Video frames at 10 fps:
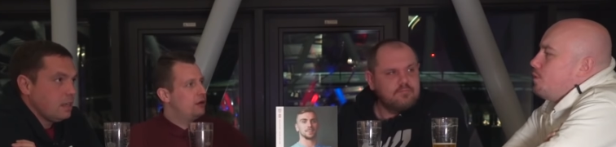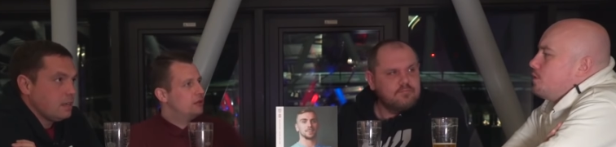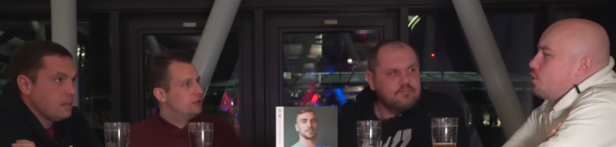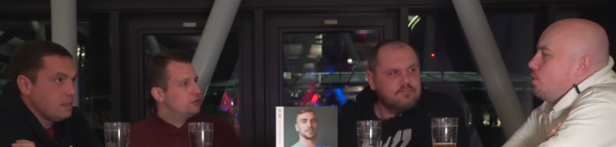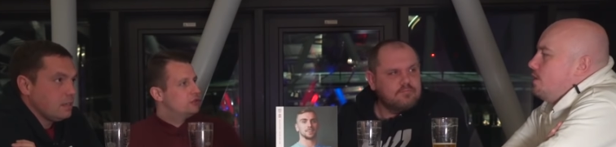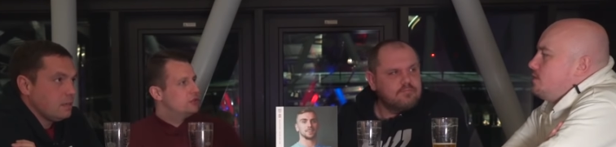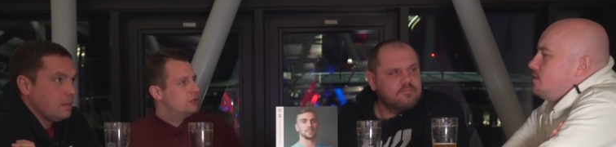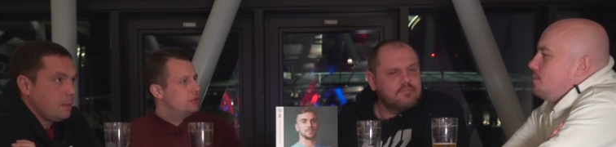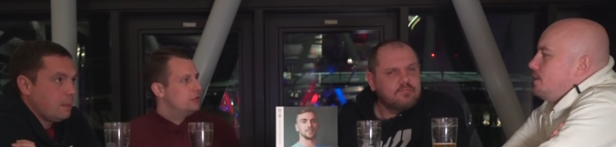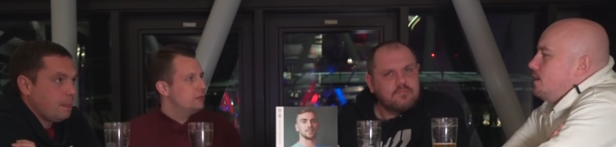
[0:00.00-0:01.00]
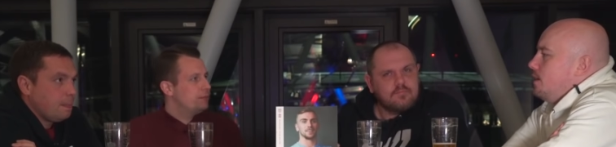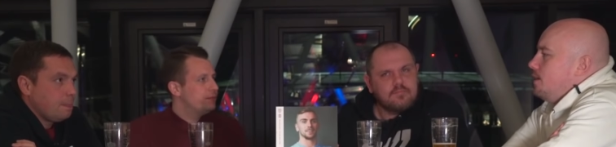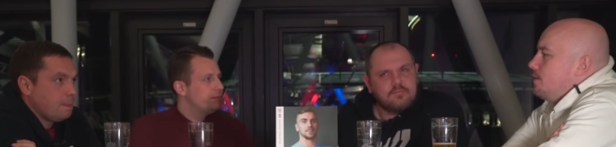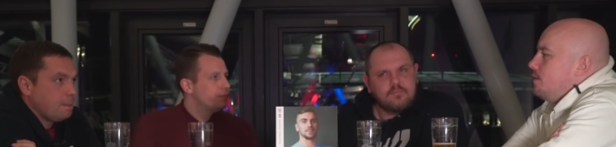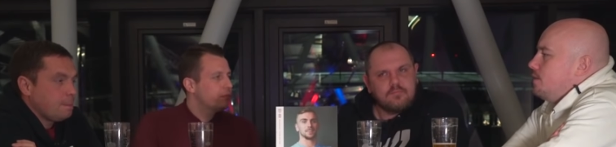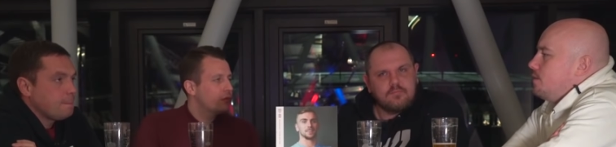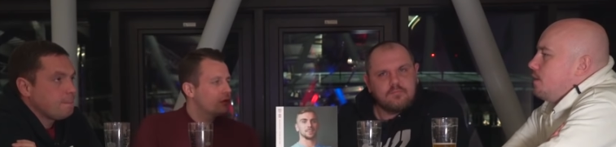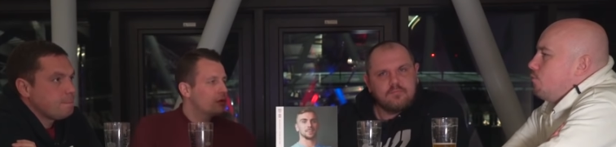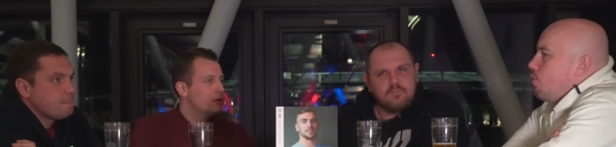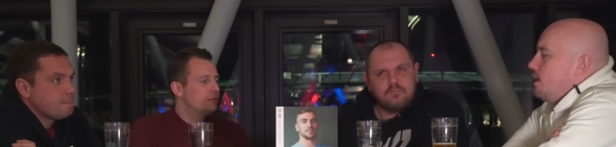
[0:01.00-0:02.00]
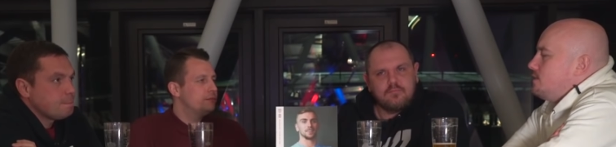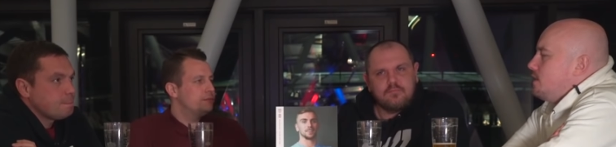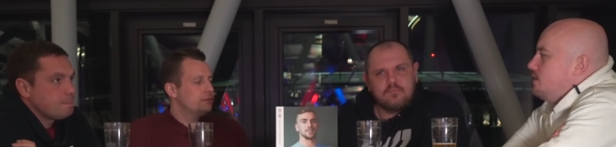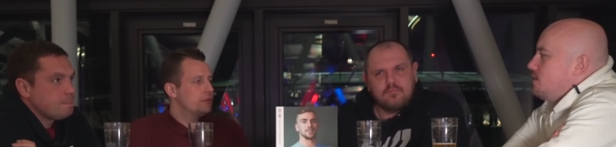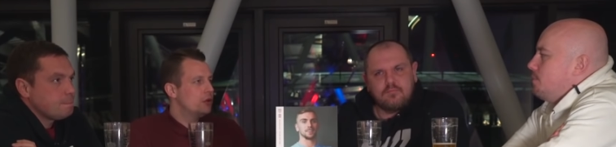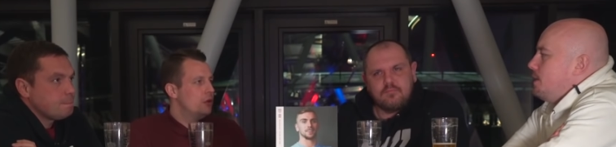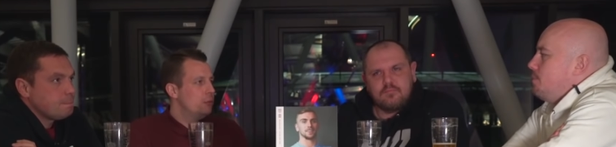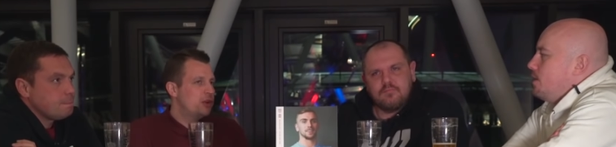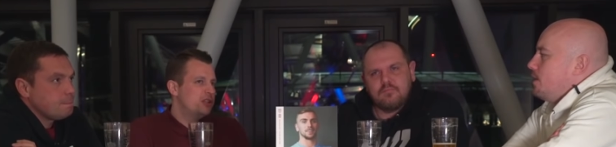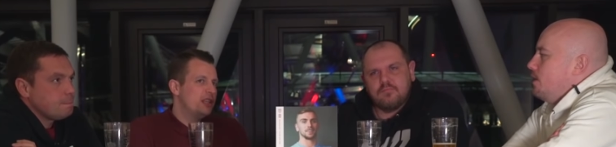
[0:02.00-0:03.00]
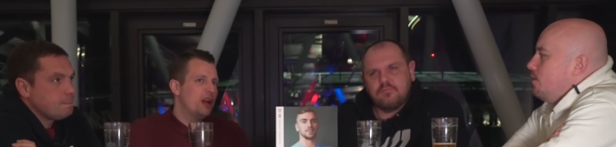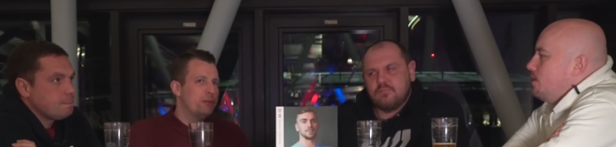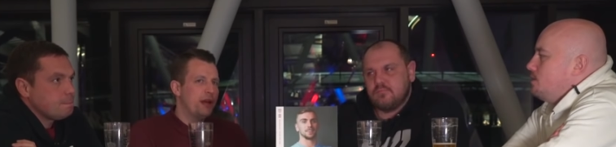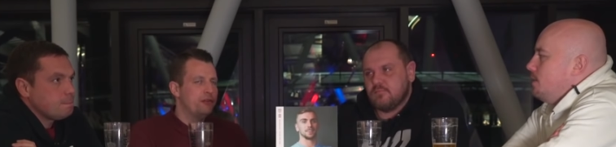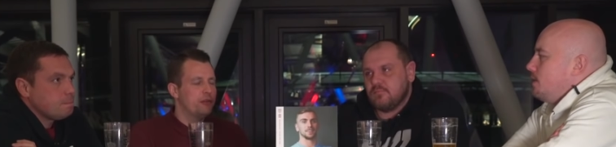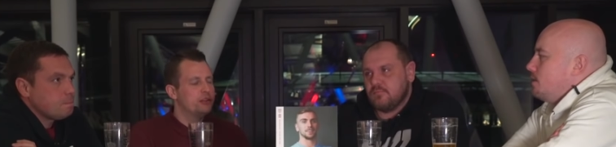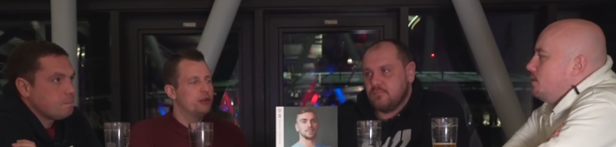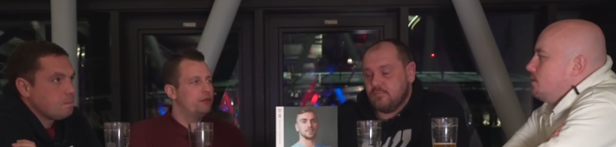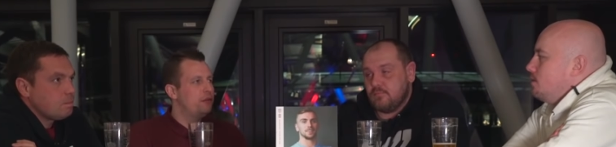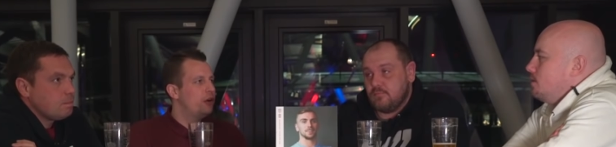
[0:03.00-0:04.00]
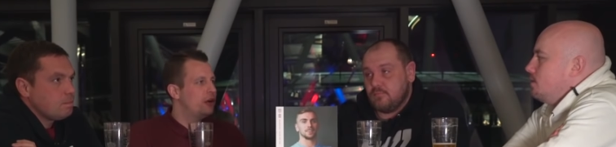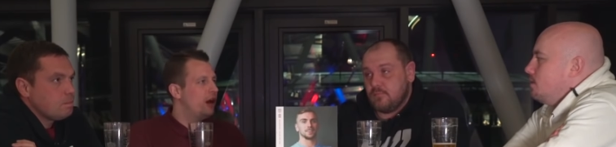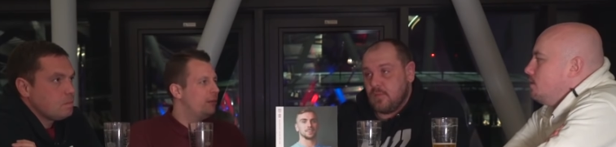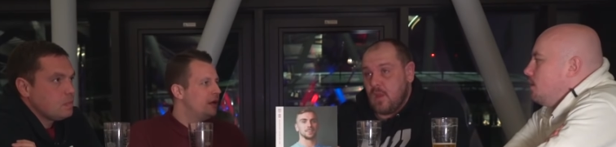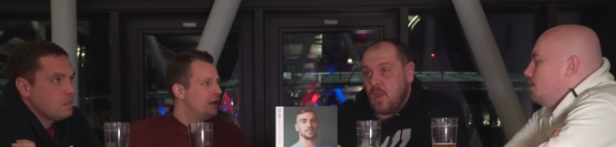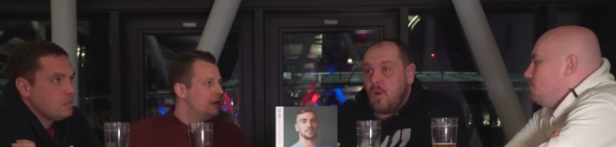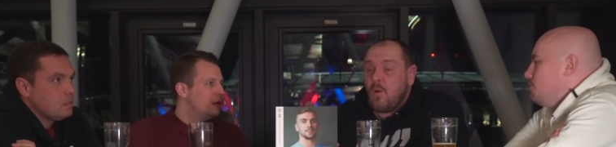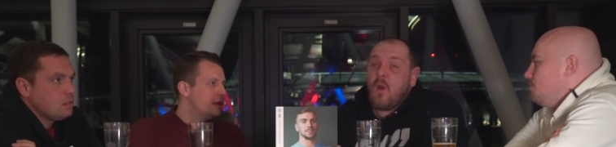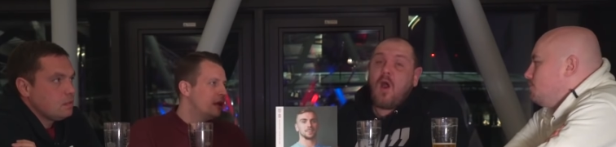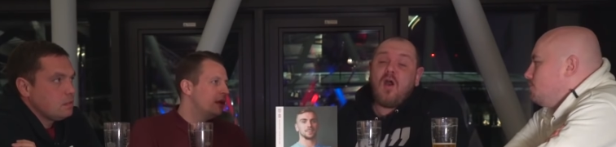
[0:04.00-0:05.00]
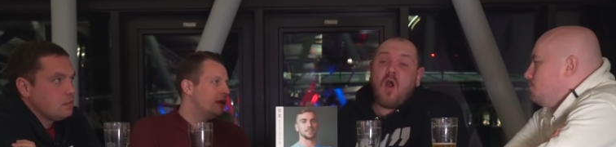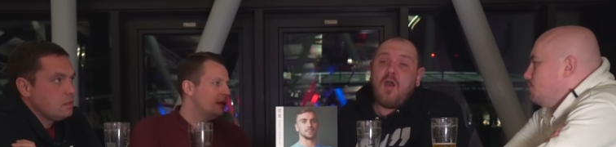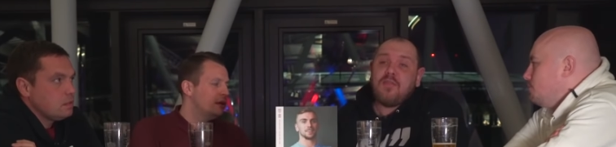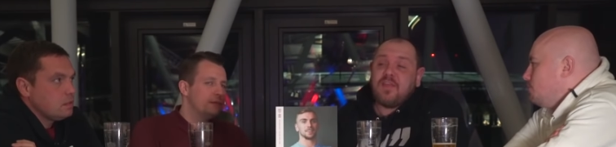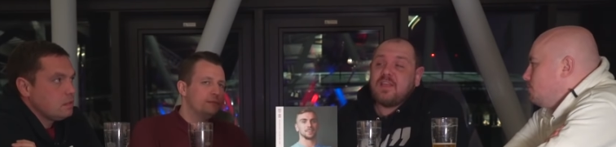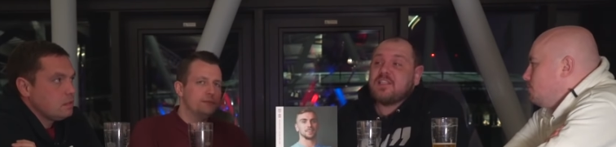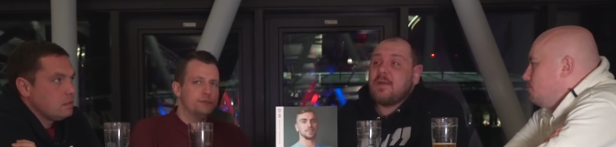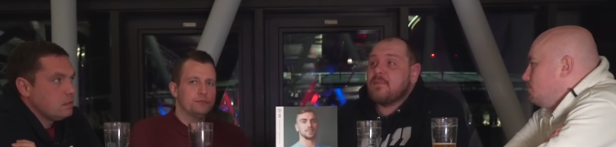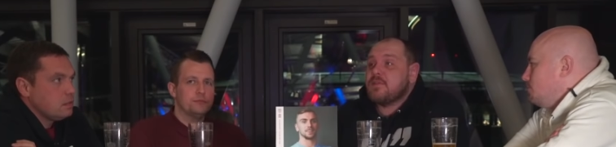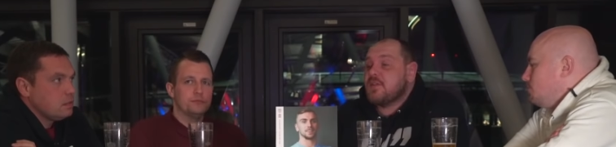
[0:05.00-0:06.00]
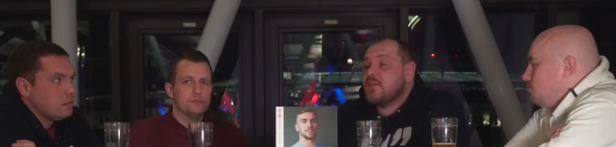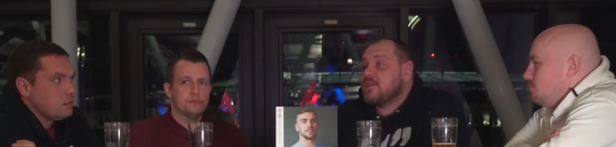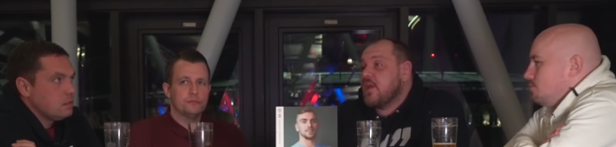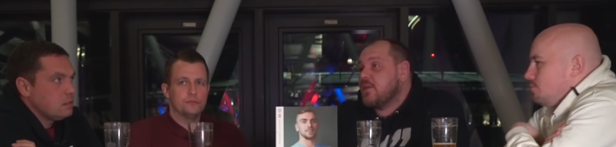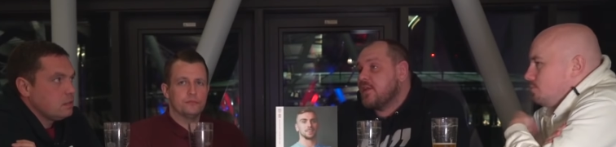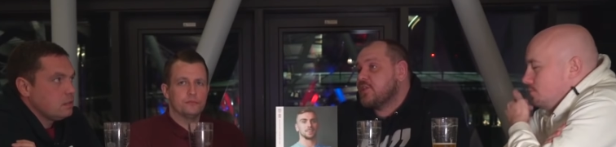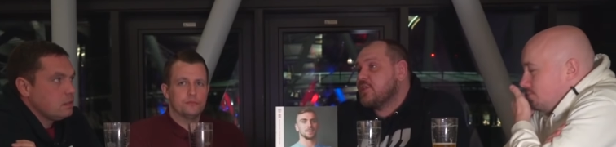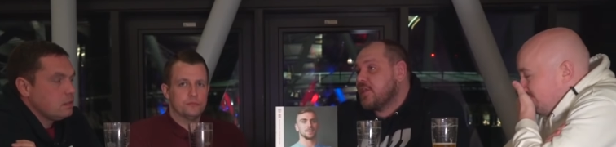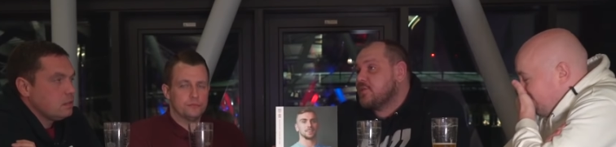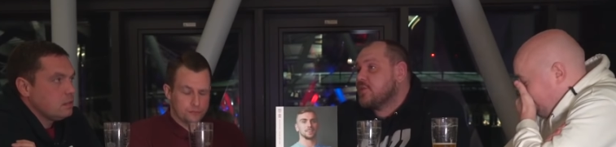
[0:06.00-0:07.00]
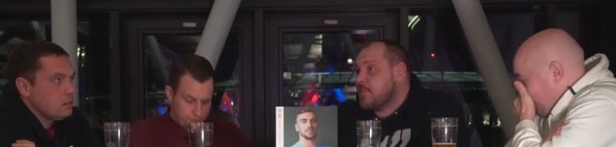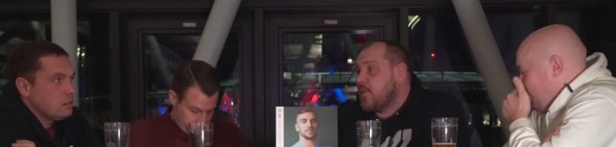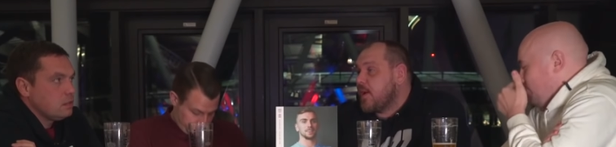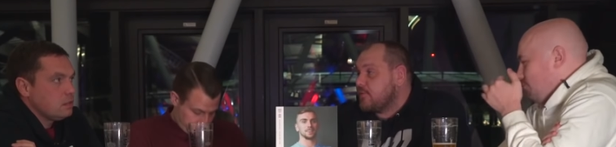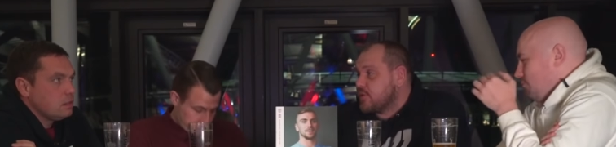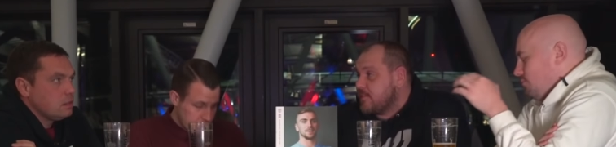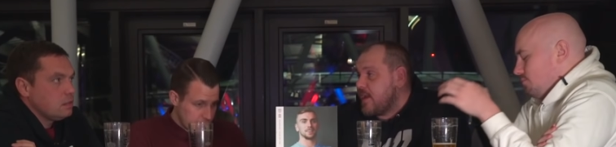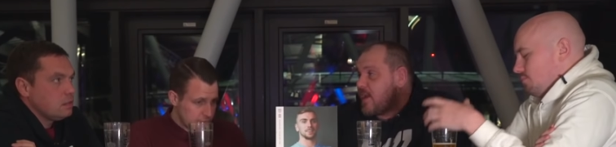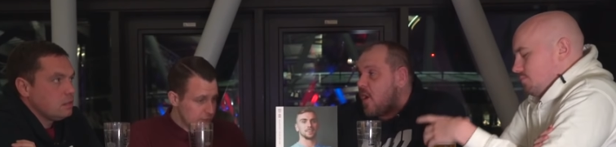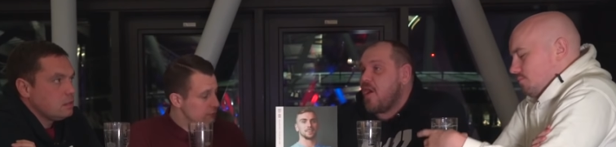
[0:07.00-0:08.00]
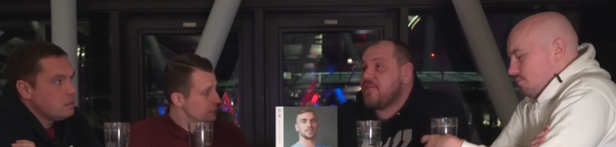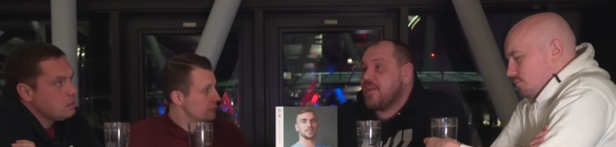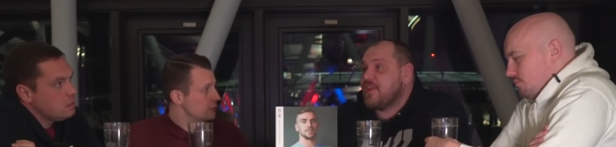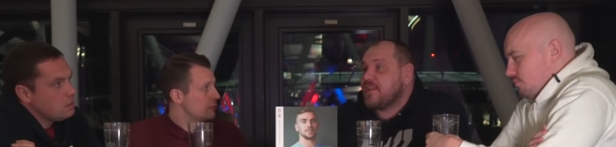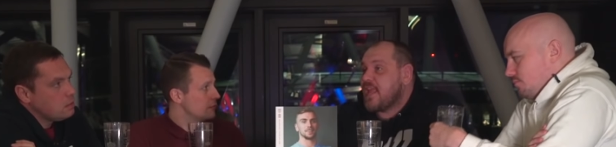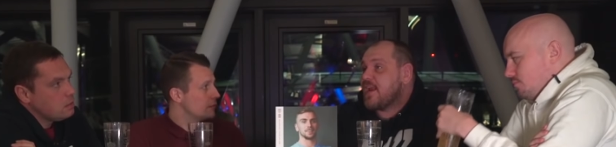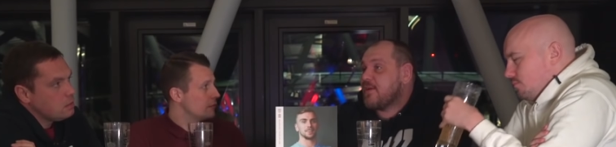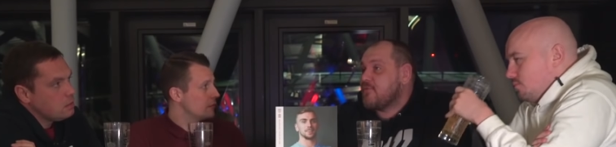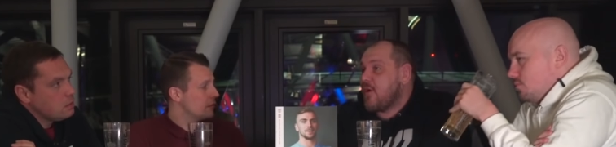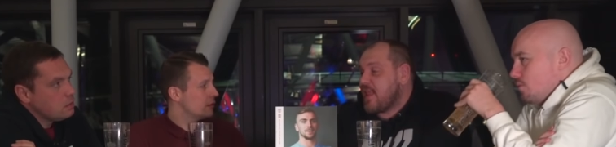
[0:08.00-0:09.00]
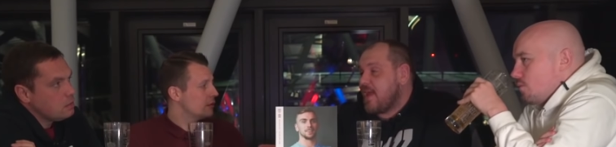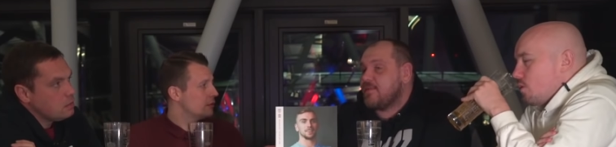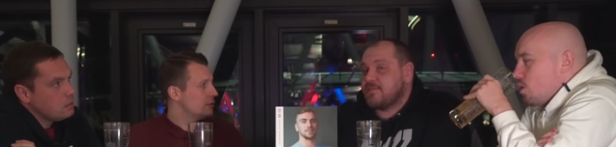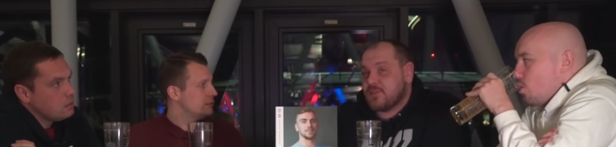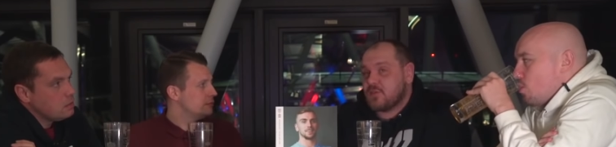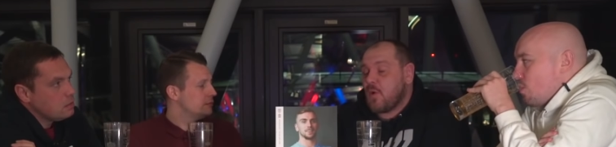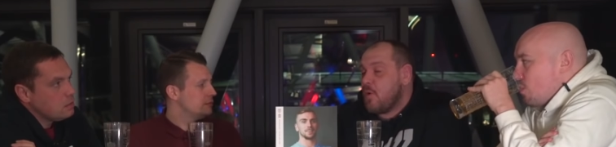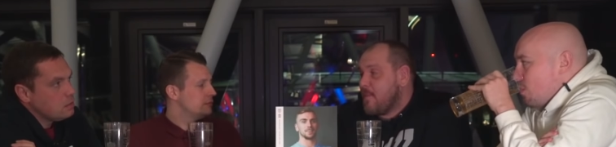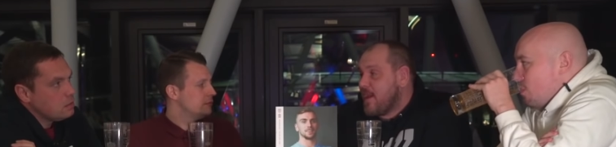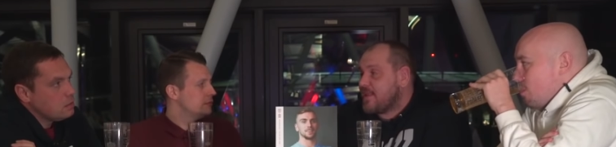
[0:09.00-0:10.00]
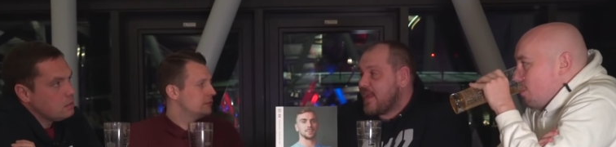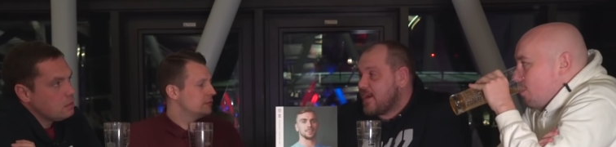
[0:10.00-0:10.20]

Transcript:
Speaker 1: The, the criticism and the, the, that Rice gets from people because he don't play for a top four club. Yeah. Well,
Speaker 2: I, I think some. This, this was the point I was going to make. I think the Declan Rice, that quote about